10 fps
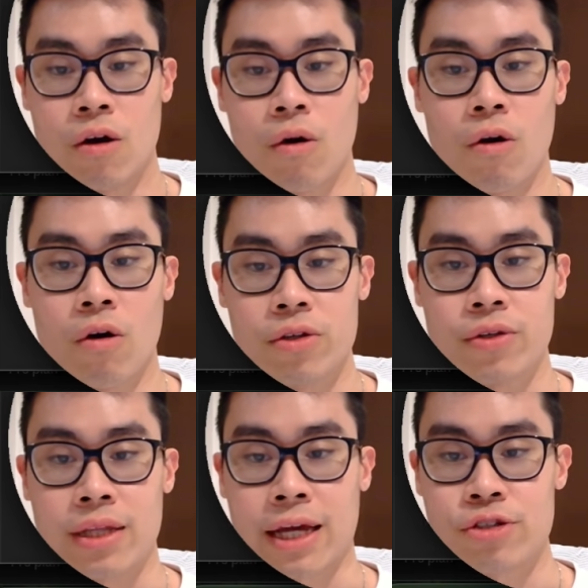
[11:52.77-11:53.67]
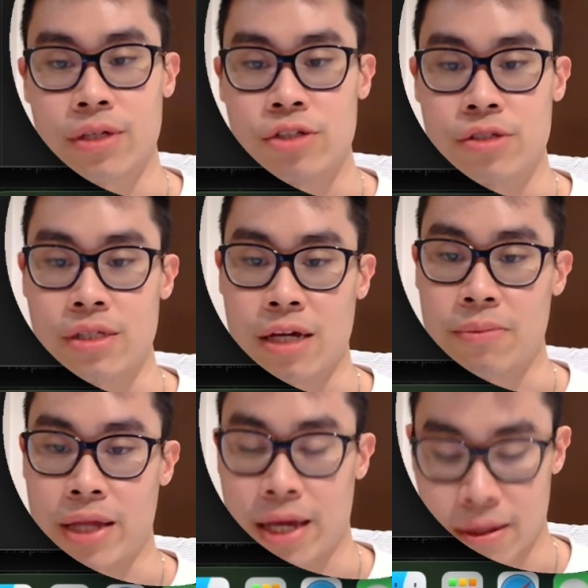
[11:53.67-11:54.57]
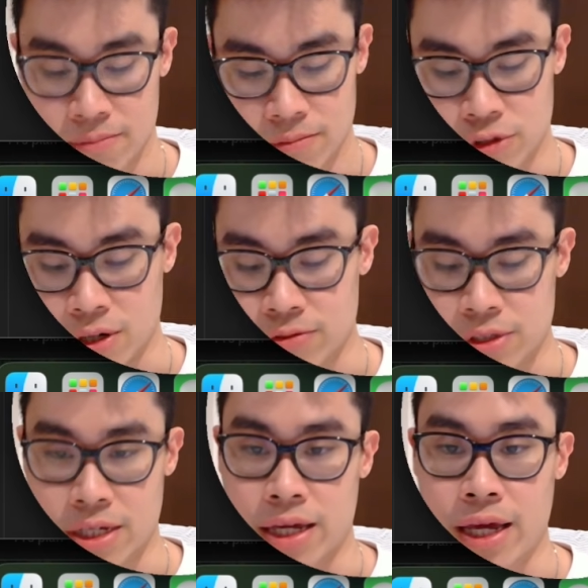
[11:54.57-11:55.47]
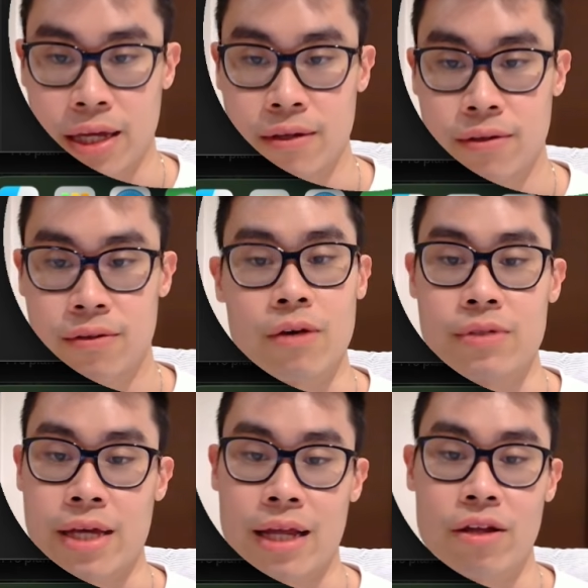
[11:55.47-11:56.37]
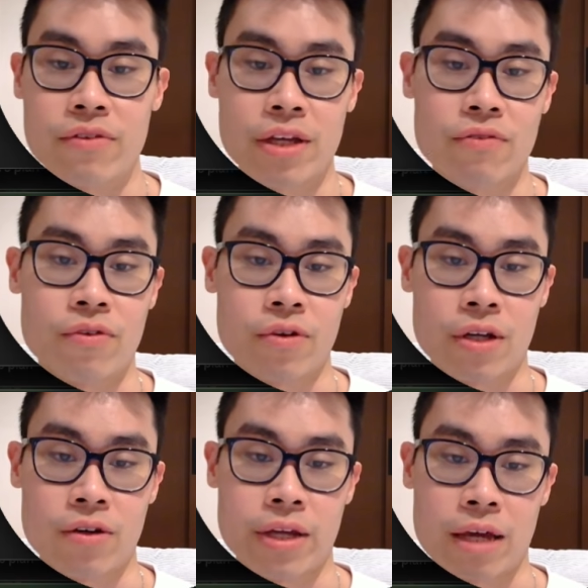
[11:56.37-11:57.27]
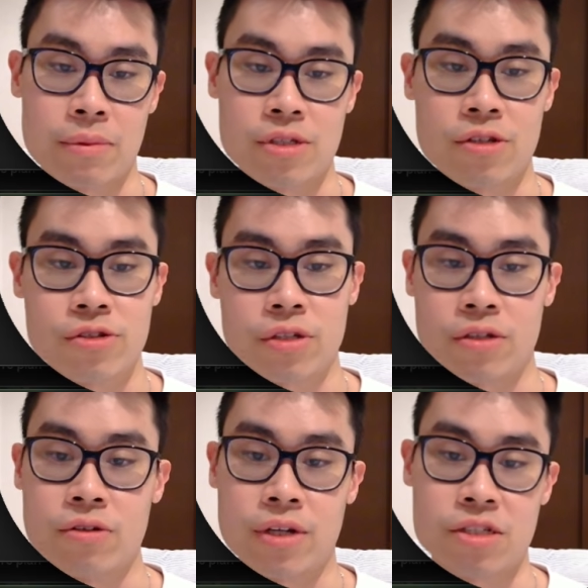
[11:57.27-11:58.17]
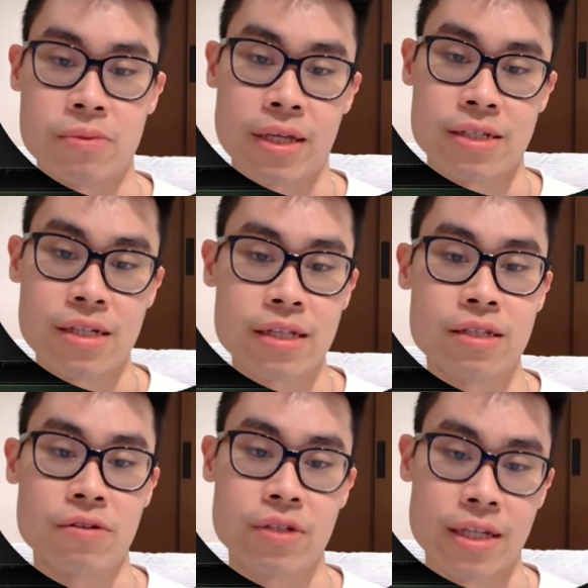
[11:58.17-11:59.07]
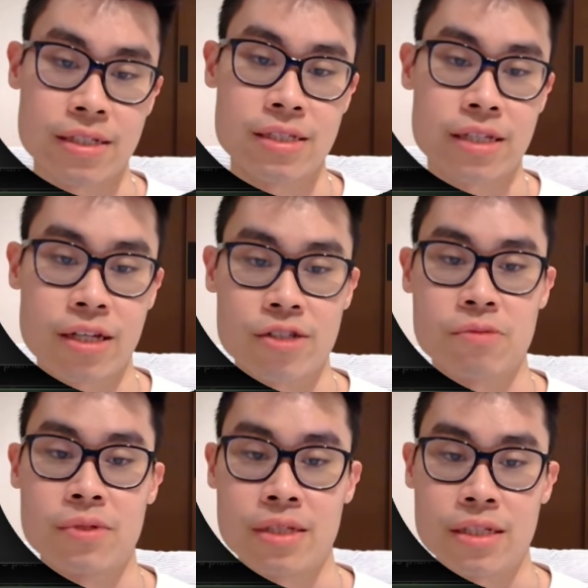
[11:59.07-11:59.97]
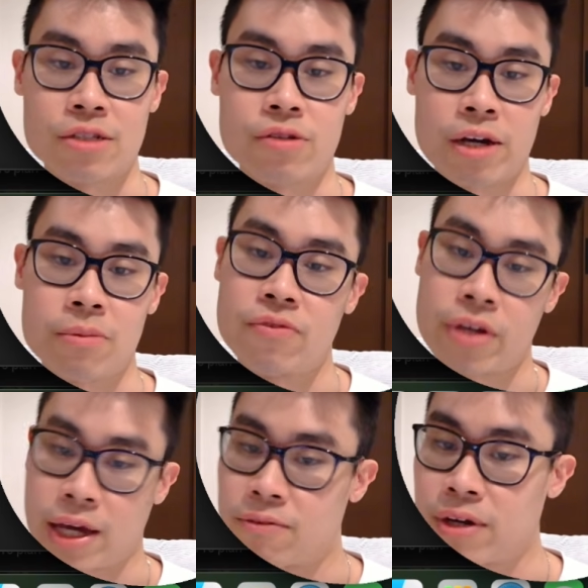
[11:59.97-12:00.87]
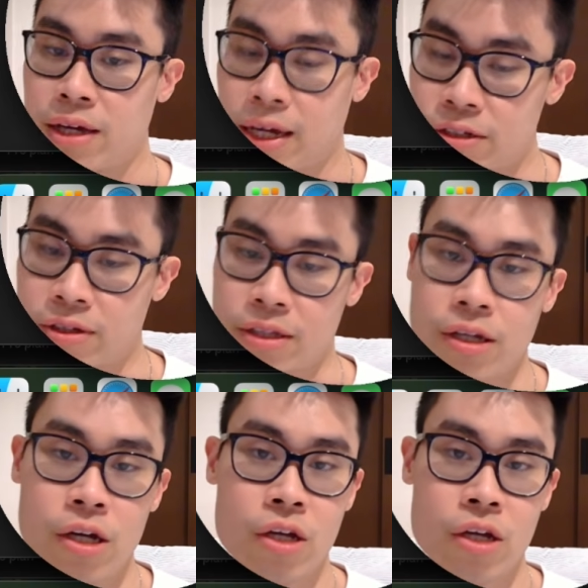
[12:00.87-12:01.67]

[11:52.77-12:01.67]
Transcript: or you can actually just type it here. So I'll just say, hey, I will say, hello, thank you for calling admin solution. Are you a new customer getting started, or you're an existing customer needing to help with your account, right? And you can